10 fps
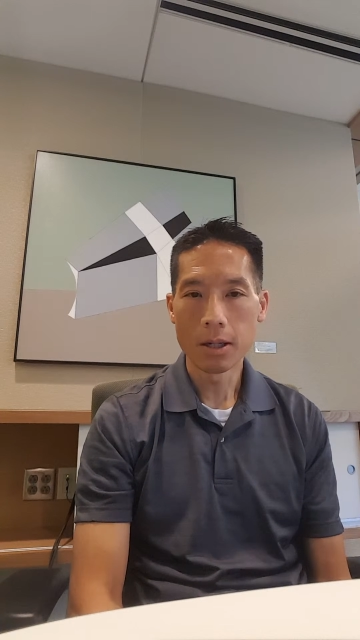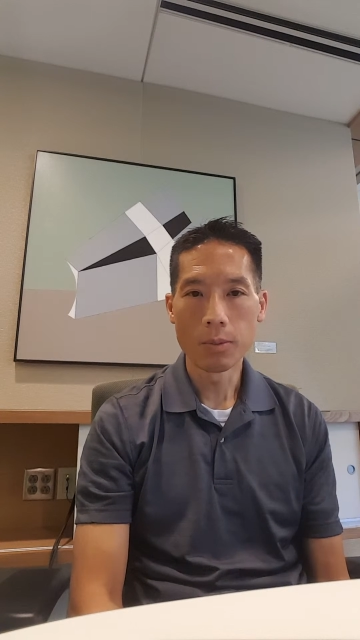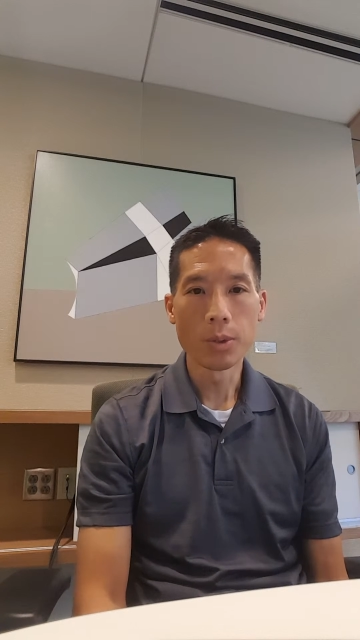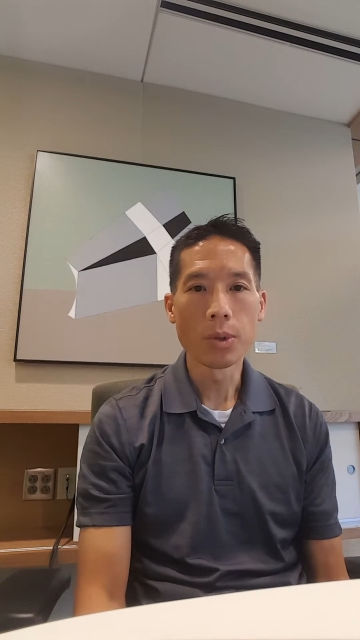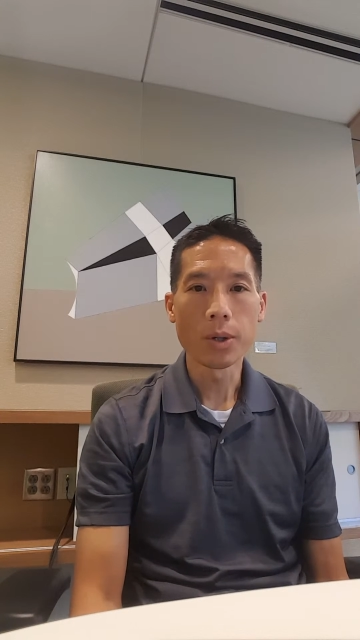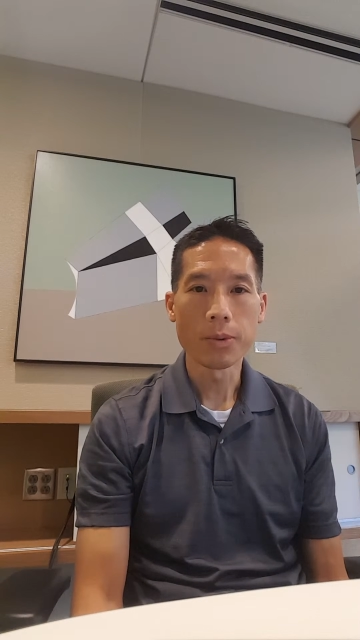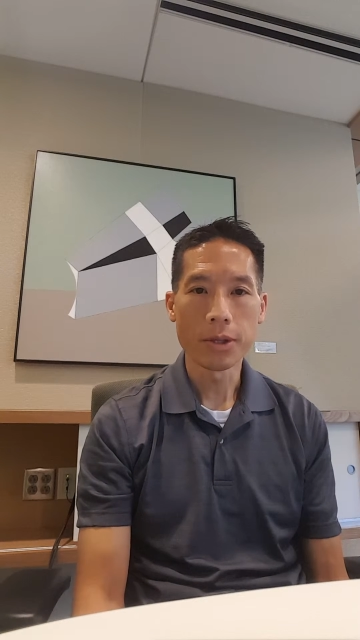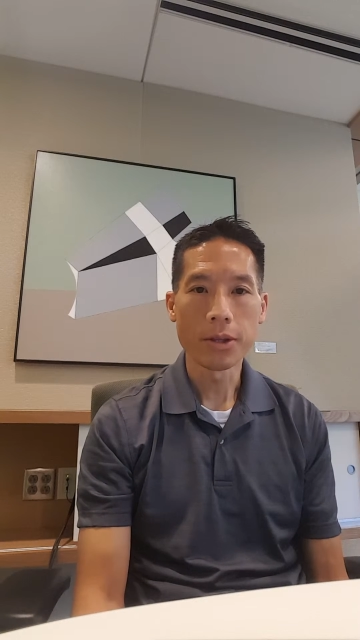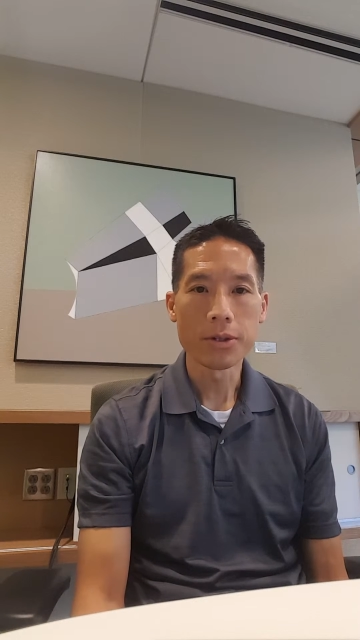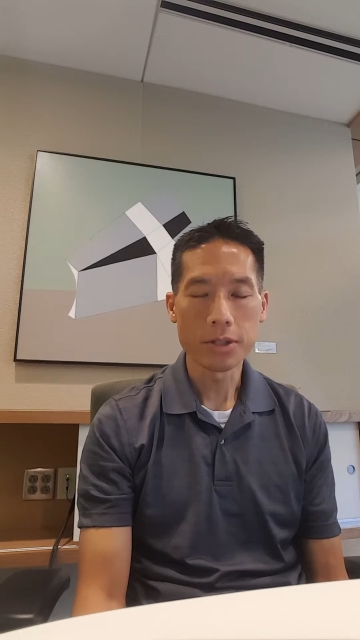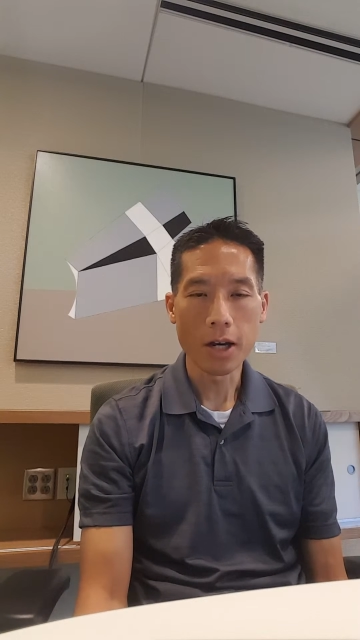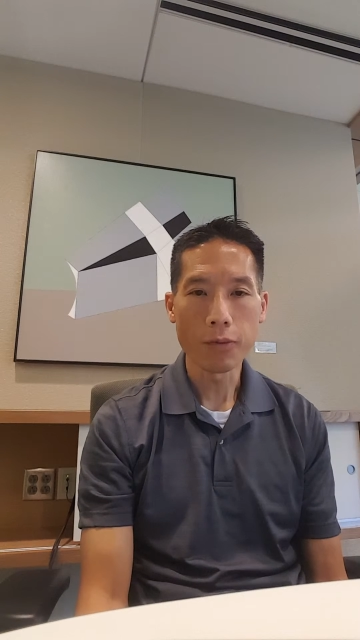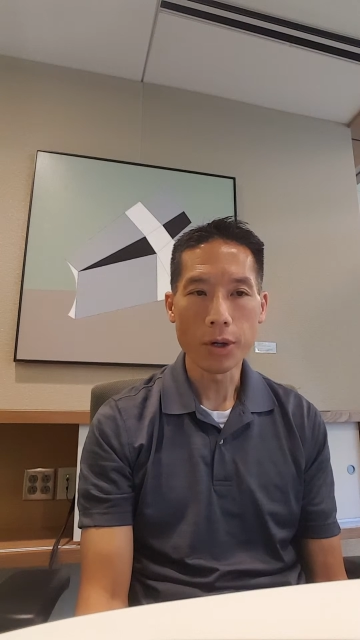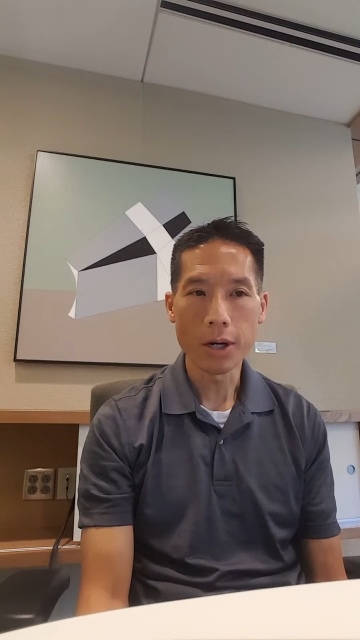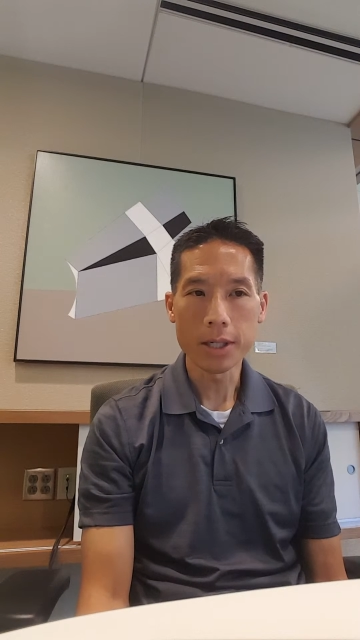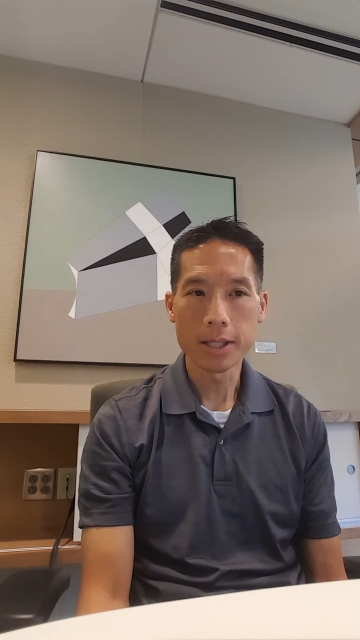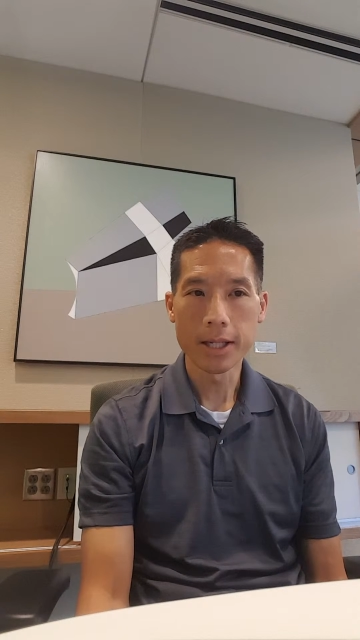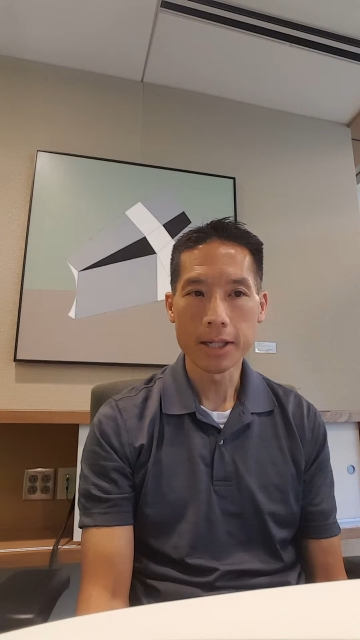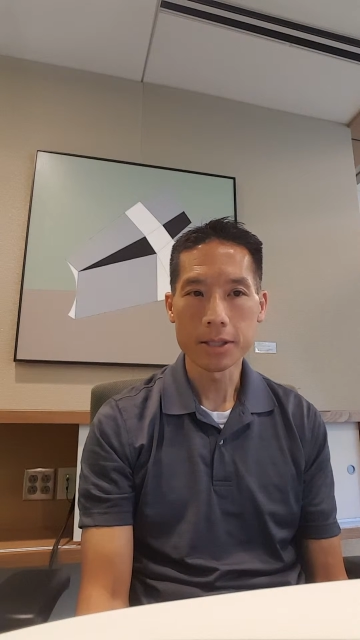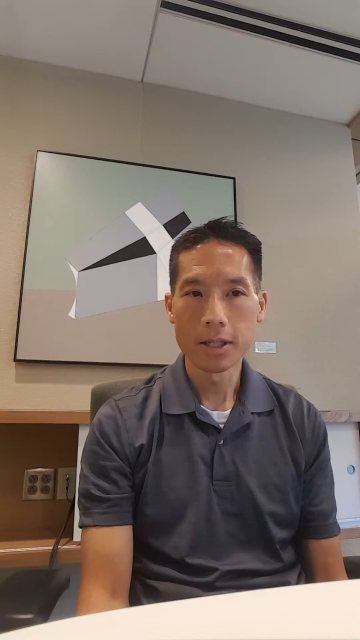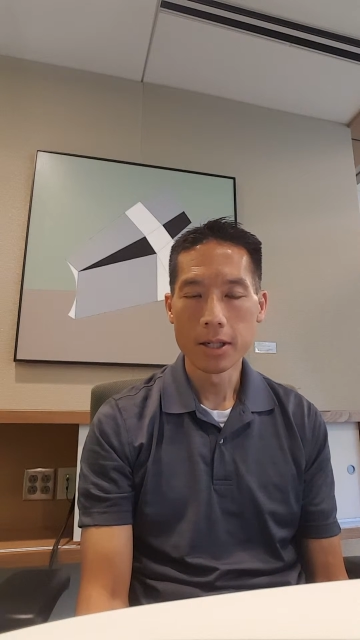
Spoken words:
we work with other software architects